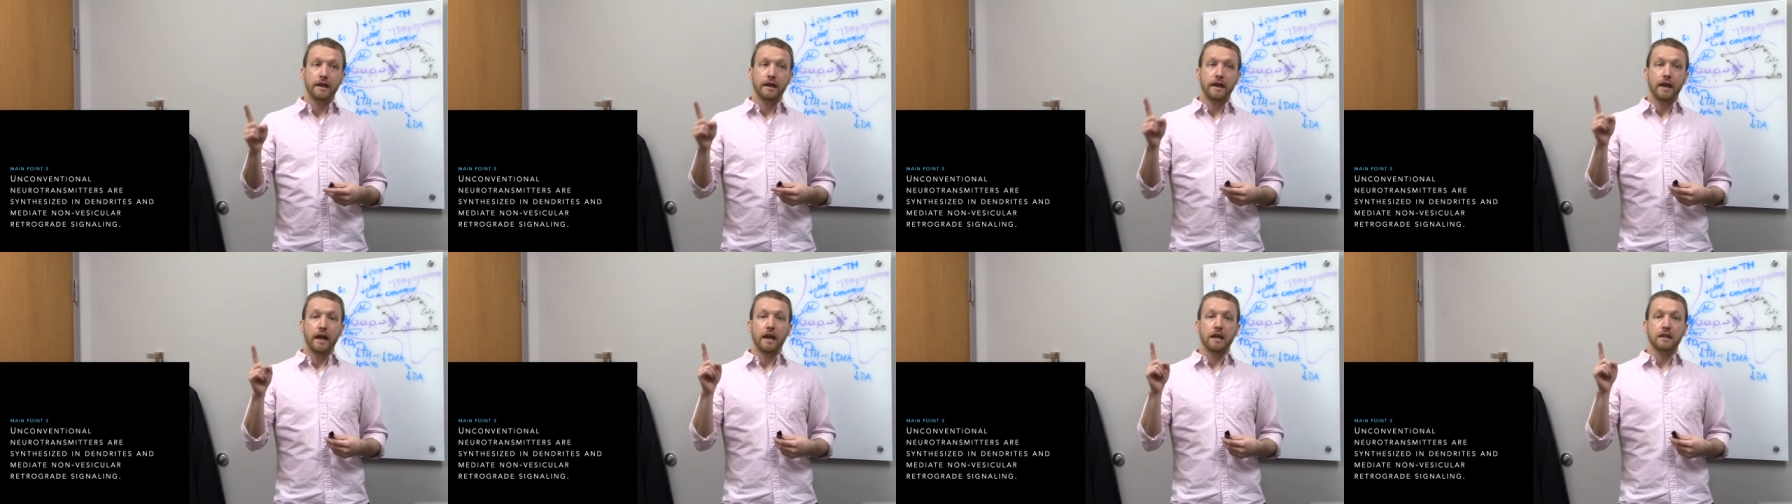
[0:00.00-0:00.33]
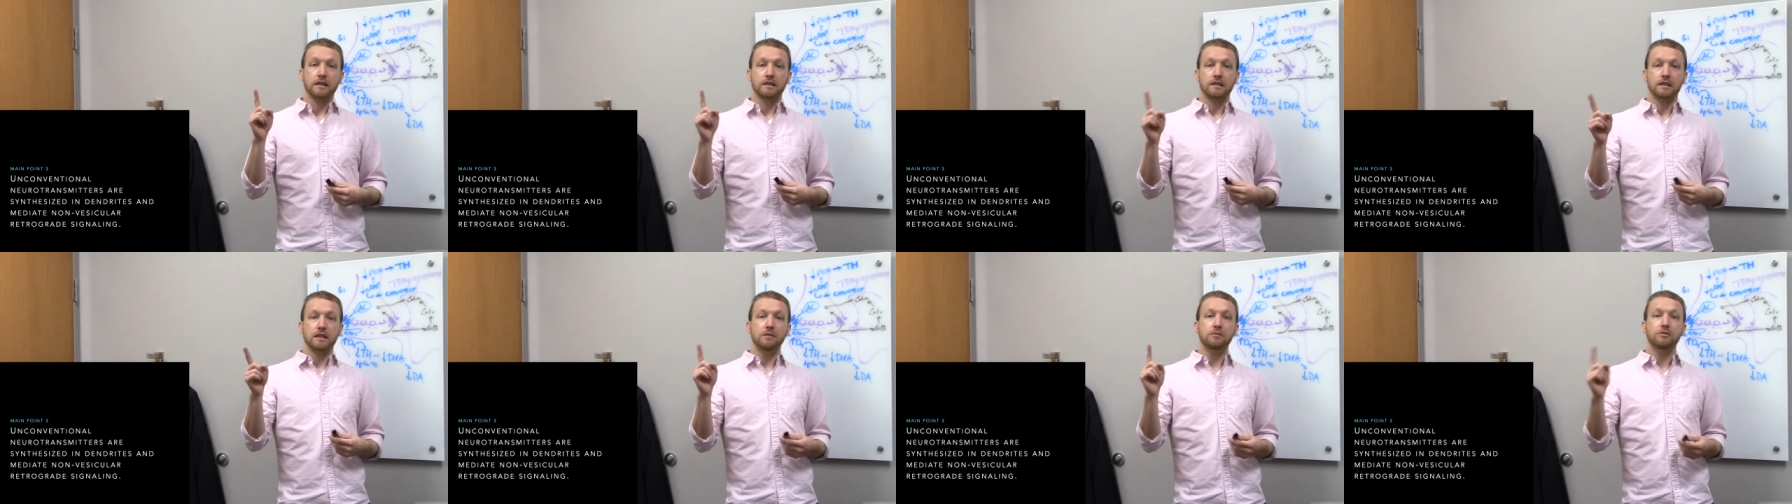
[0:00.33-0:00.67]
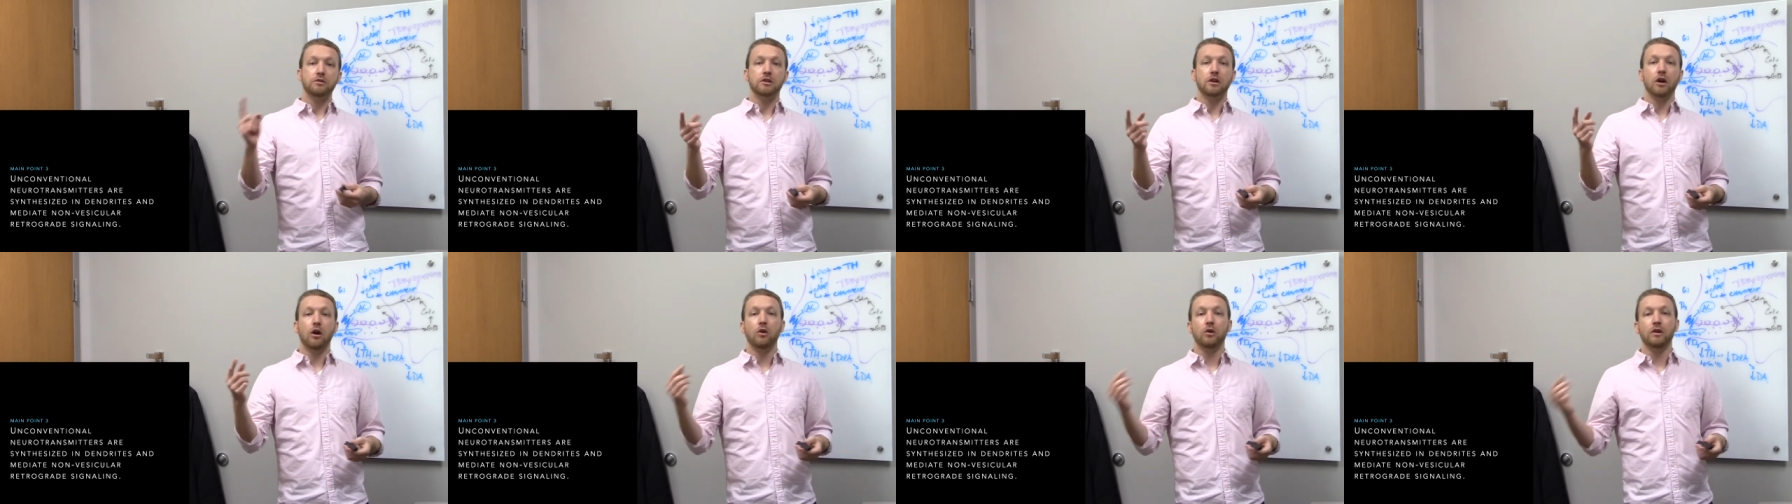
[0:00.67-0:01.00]
and seem to
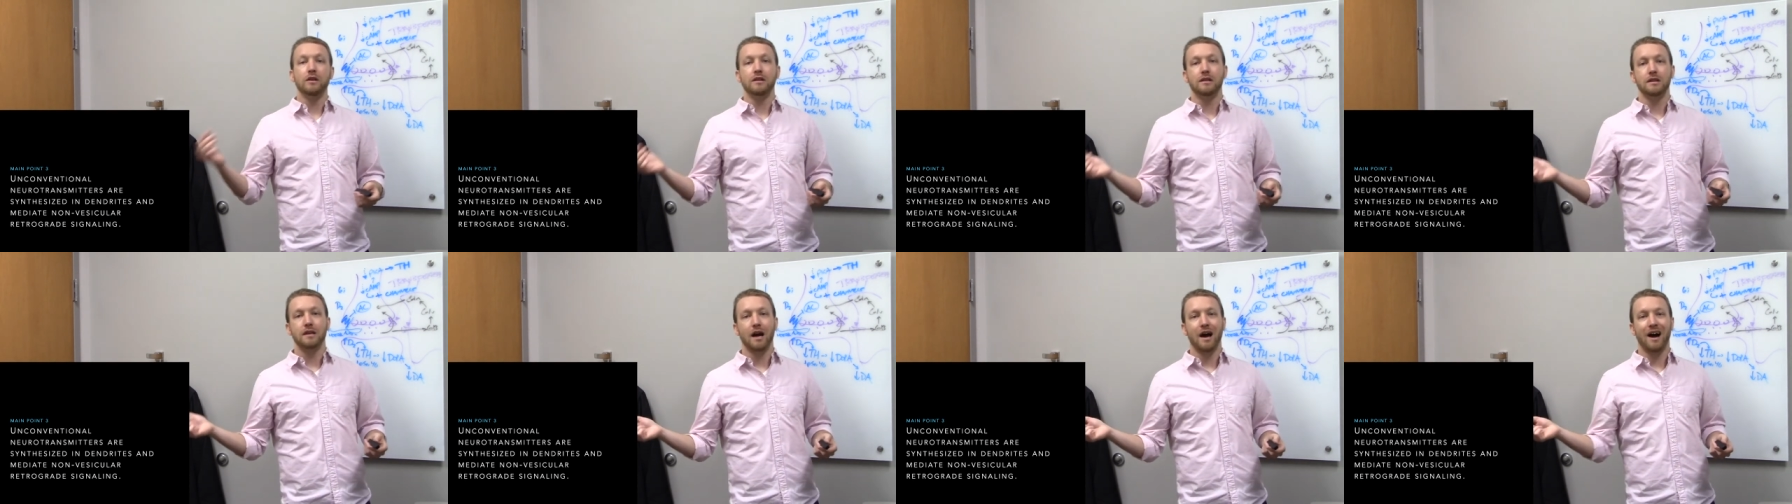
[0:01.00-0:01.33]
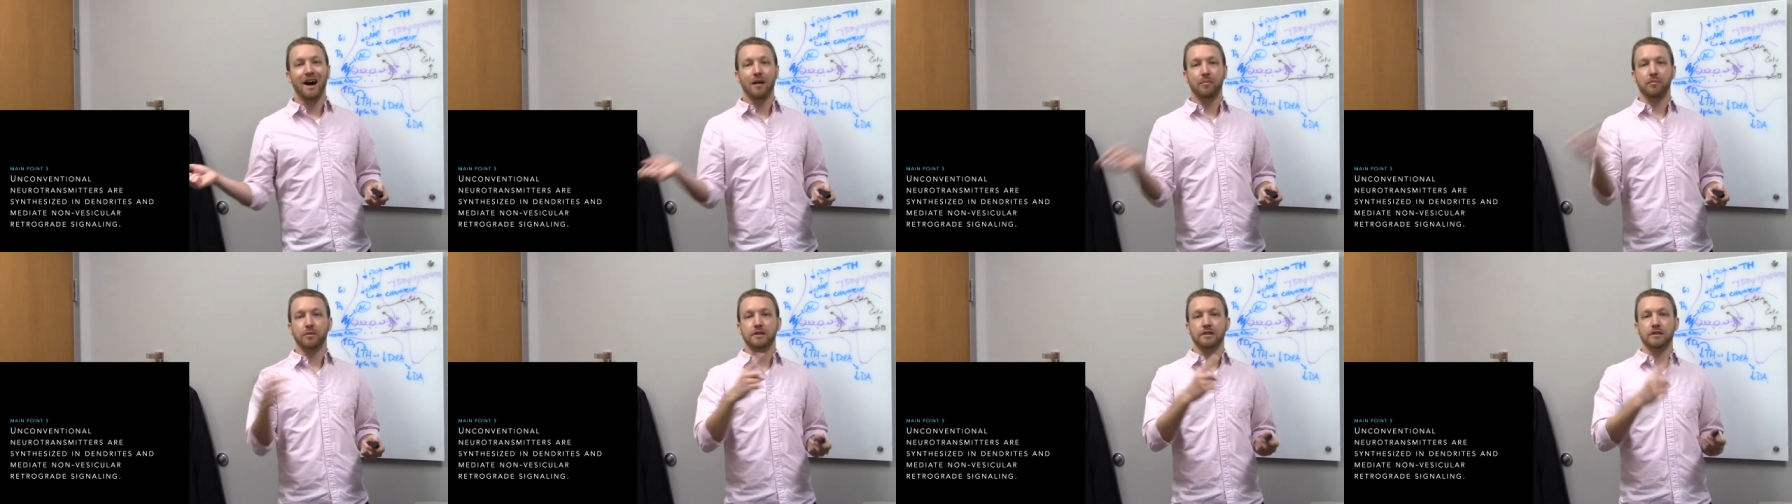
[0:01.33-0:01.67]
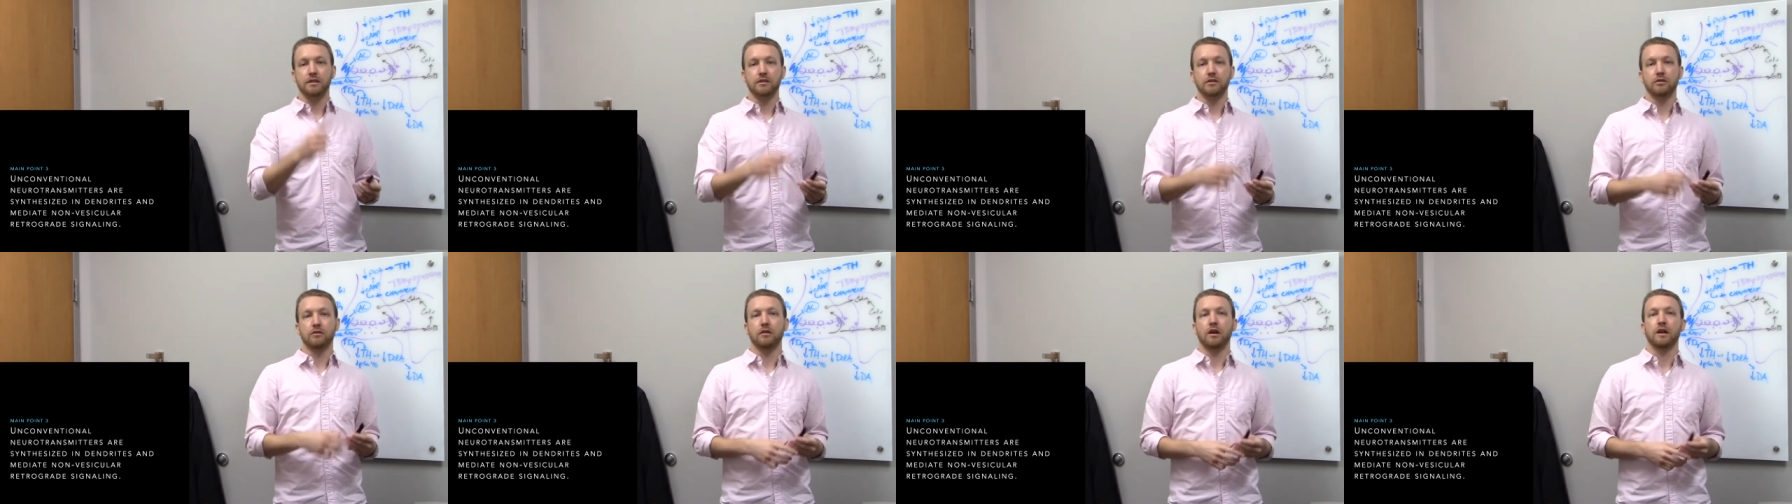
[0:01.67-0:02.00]
go in the opposite
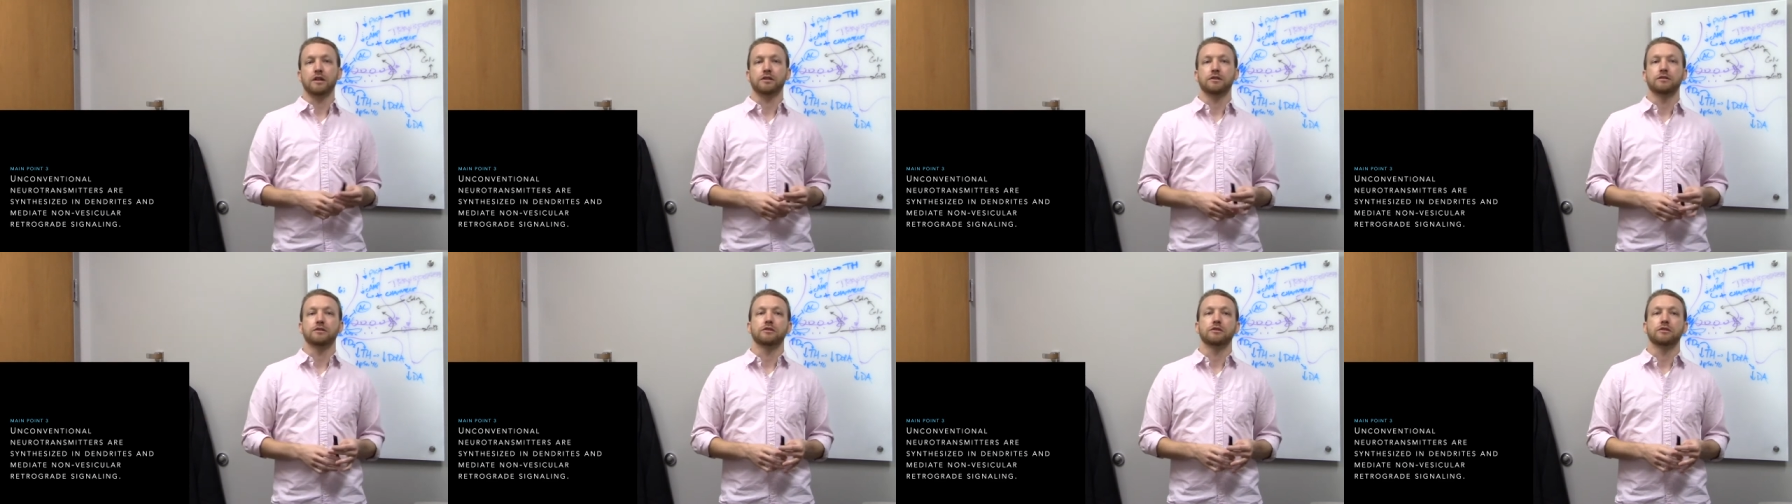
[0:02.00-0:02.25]
direction.